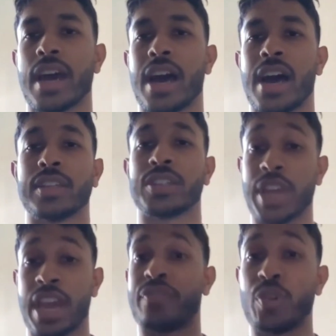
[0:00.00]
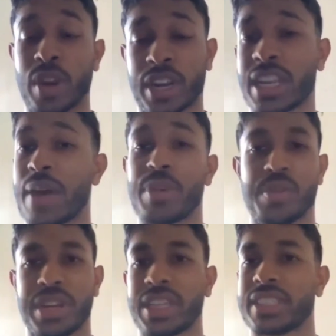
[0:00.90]
If you want to collaborate
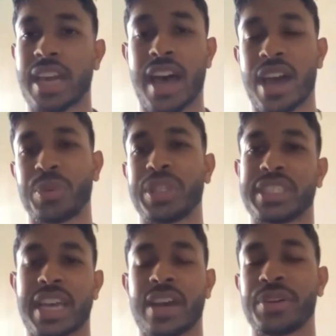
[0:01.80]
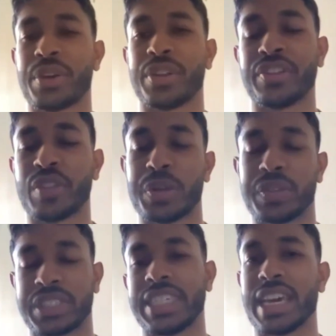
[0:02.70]
with us, reach us out on the
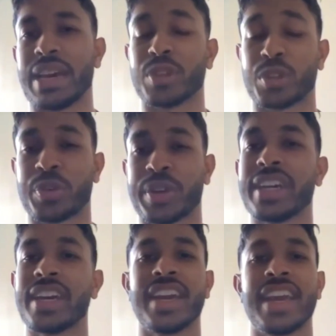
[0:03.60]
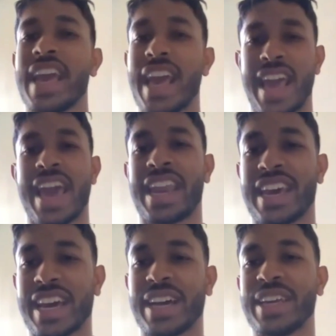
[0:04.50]
Flow's DMs on Twitter, and
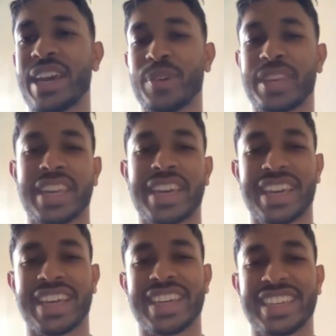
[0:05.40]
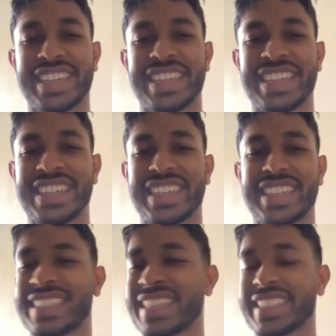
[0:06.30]
we can
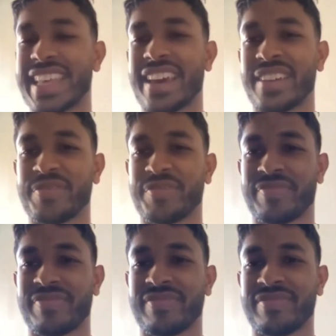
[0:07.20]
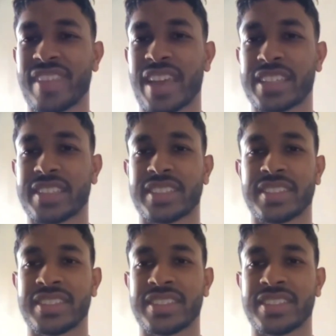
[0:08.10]
discuss there. Thanks.